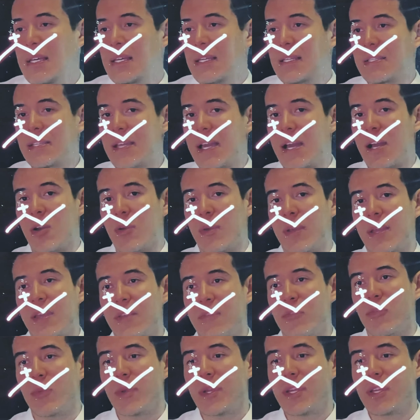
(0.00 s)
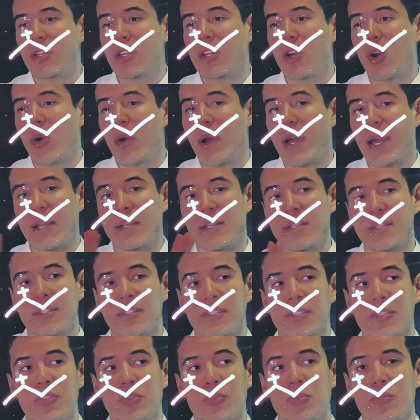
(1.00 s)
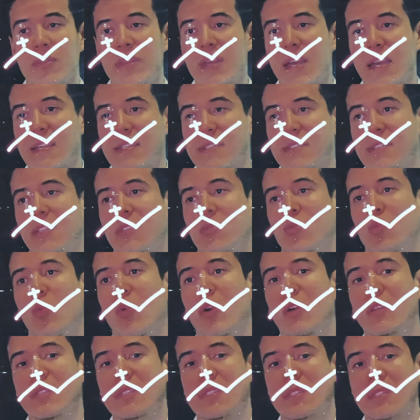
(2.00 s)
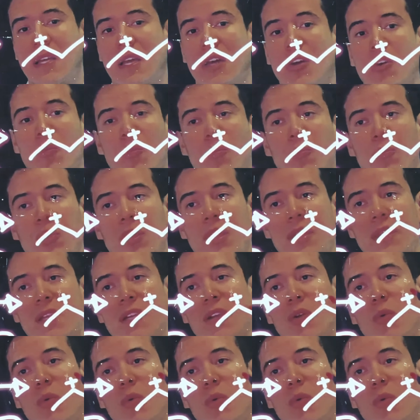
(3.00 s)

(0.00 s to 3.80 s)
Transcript: Now, if we go ahead and do the SN1 style product,